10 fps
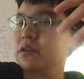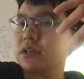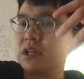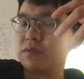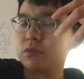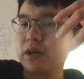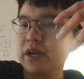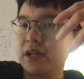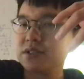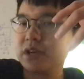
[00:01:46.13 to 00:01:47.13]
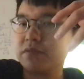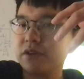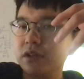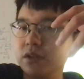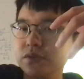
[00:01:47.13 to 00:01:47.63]
if the right-hand side
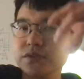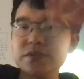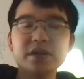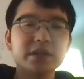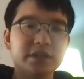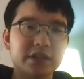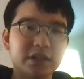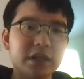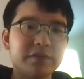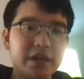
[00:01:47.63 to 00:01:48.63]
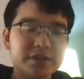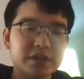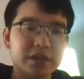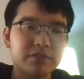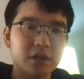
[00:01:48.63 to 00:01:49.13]
follows, then the left-hand
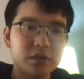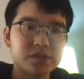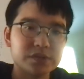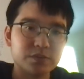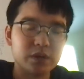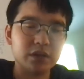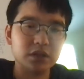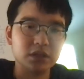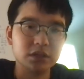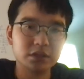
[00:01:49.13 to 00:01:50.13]
side follows as well.